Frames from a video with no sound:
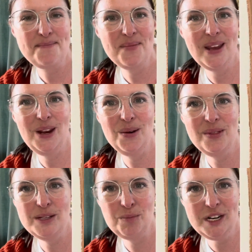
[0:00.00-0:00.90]
You know,
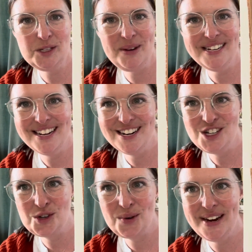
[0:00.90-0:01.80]
this brings me a ton of
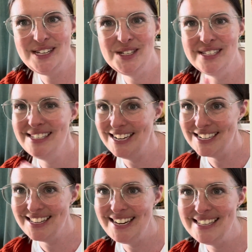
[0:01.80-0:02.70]
joy to
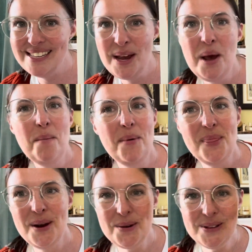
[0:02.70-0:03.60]
stitch these, but
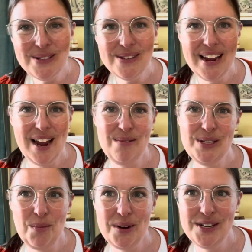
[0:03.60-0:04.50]
then also to have
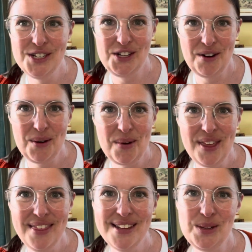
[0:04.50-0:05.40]
someone to share it
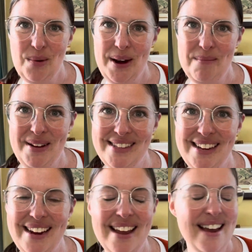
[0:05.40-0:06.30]
with is quite
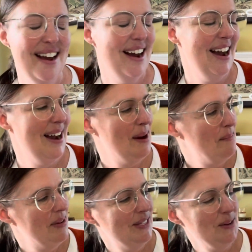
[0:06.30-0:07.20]
amazing.
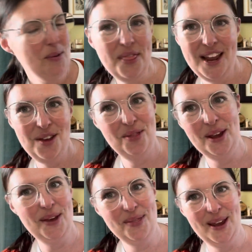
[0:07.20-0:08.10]
So thank
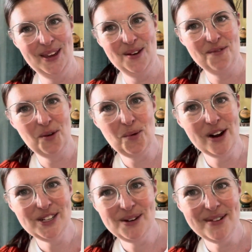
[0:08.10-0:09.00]
you for
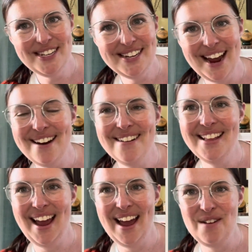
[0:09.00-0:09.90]
watching my channel
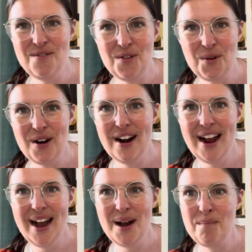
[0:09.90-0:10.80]
and for
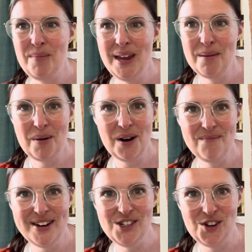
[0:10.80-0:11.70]
being a part of
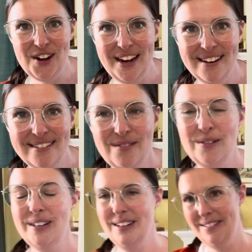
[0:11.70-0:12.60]
my journey.
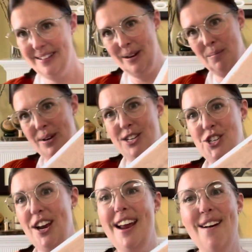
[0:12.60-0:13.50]
Really, really
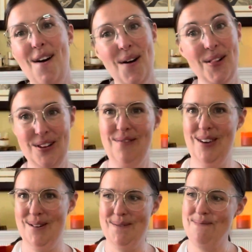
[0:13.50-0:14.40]
appreciate all of
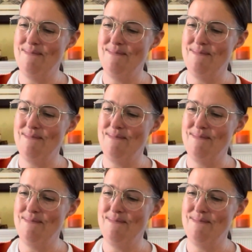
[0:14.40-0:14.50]
you.